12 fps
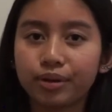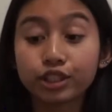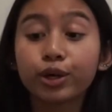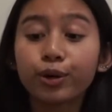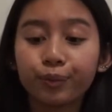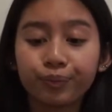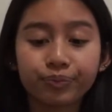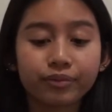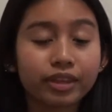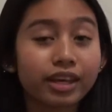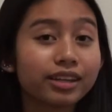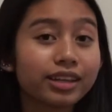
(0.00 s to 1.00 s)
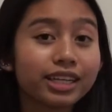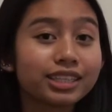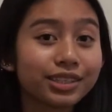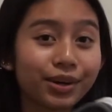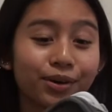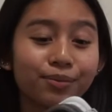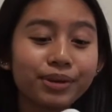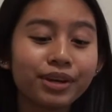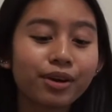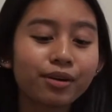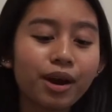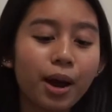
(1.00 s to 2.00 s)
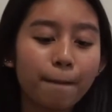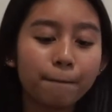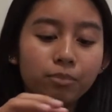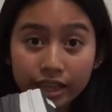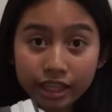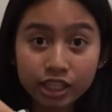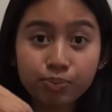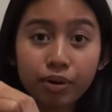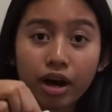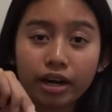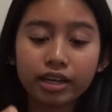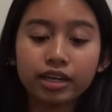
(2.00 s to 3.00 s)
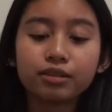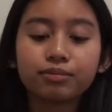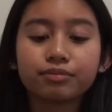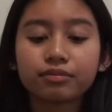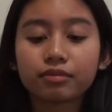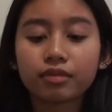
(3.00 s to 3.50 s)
So, let's open her up. In this pocket,